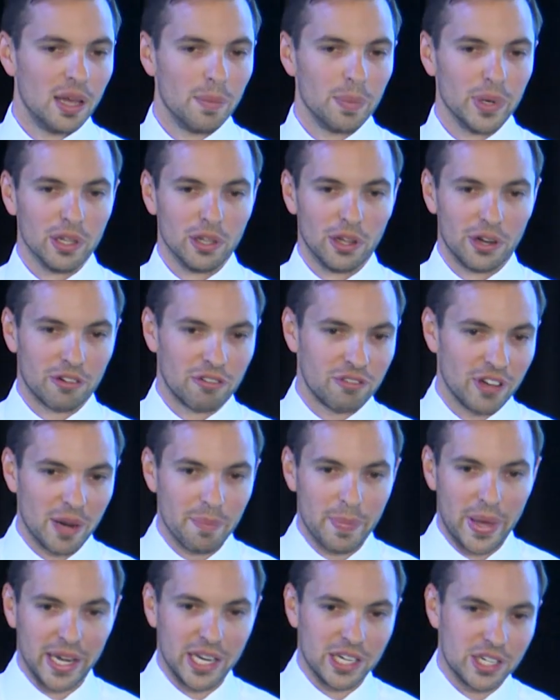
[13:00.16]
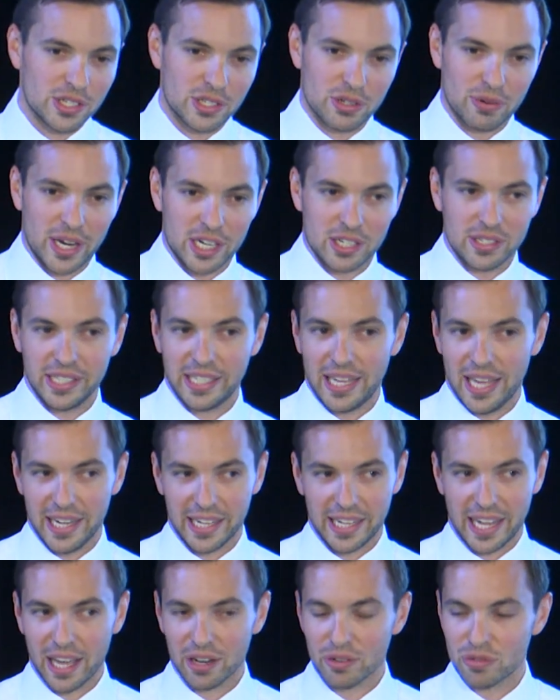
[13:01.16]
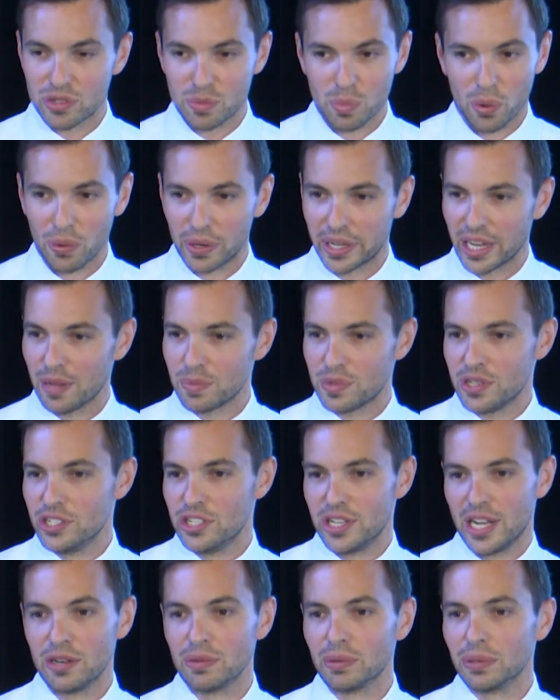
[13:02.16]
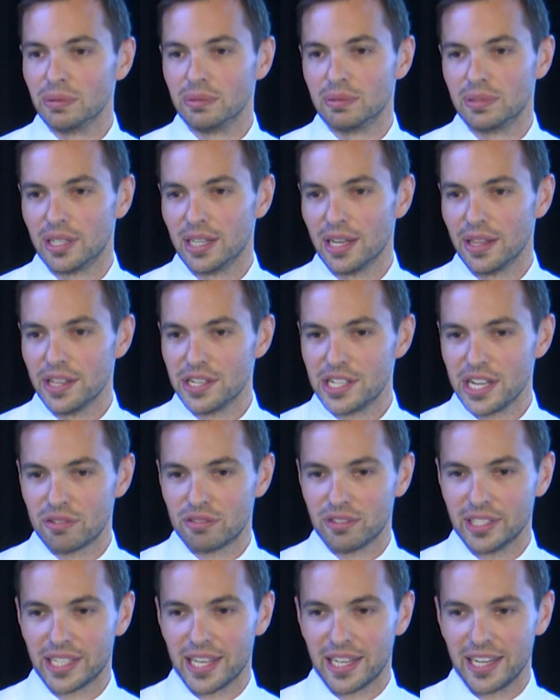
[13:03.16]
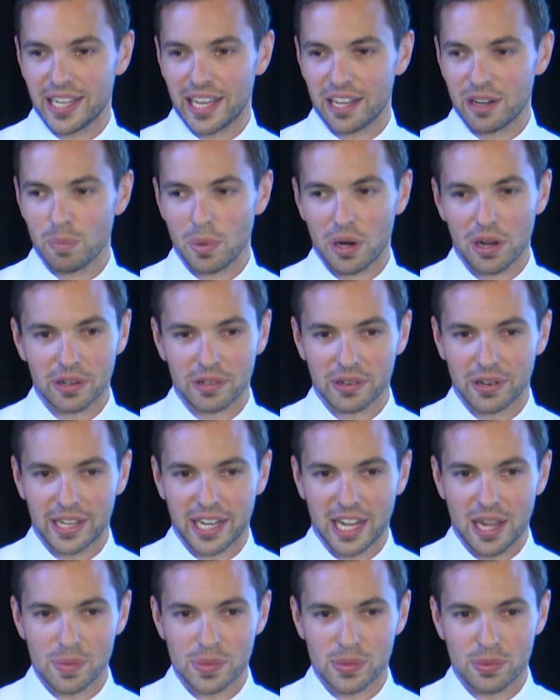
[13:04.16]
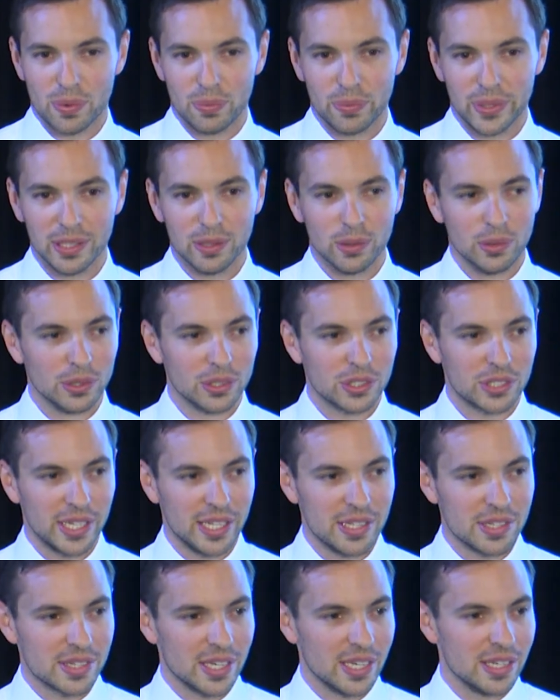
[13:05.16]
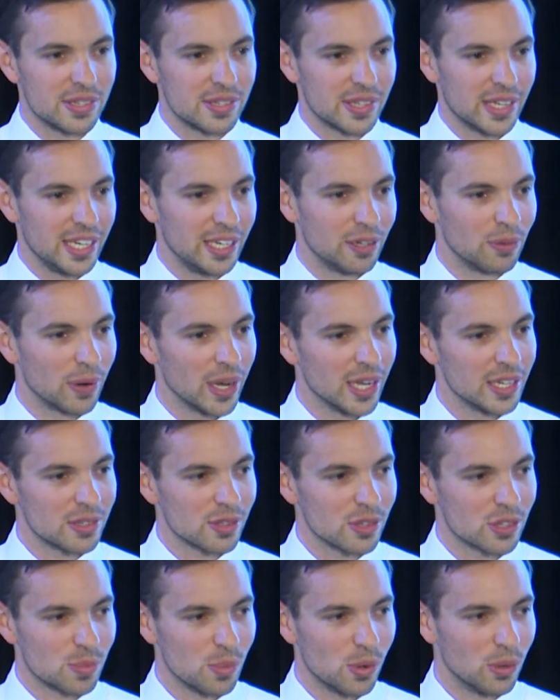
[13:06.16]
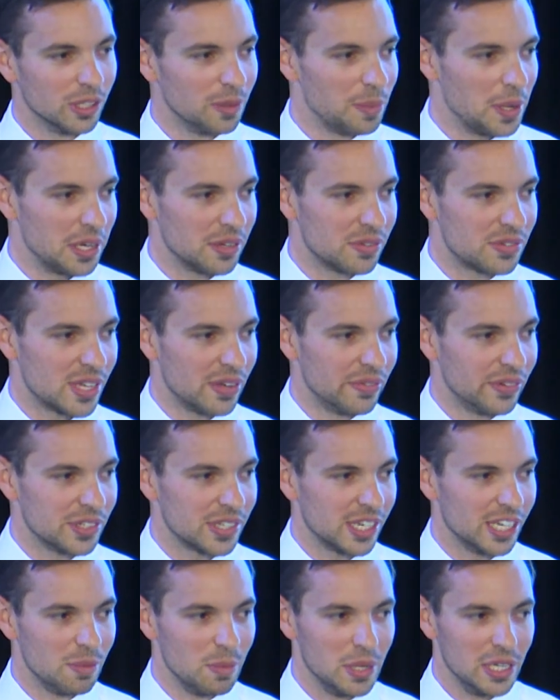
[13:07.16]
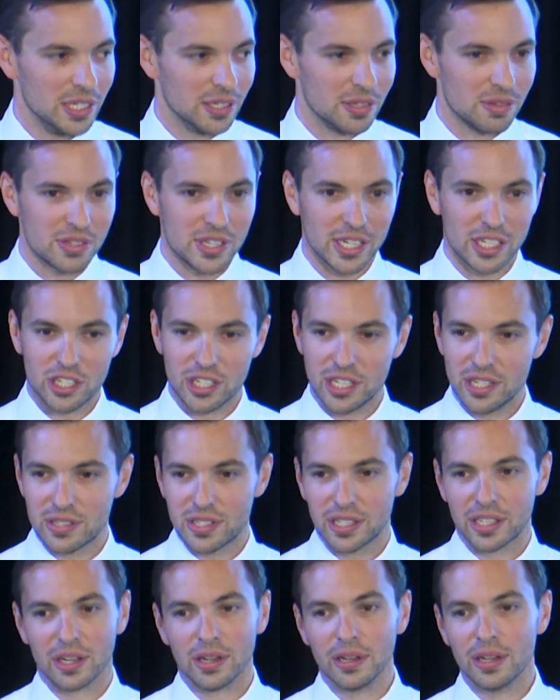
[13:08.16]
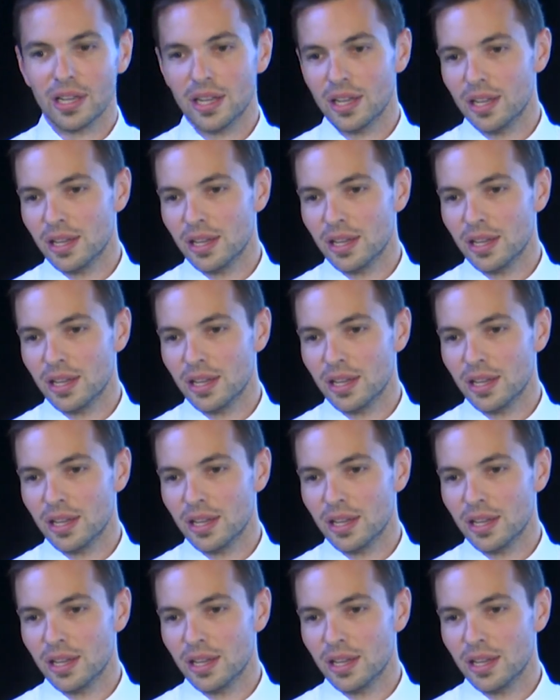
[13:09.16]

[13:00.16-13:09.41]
but a lot of fund managers are actually getting out of small caps in general. They're definitely getting out of micro caps. When we launched NCC and raised the small amount of 17 million 6 years ago,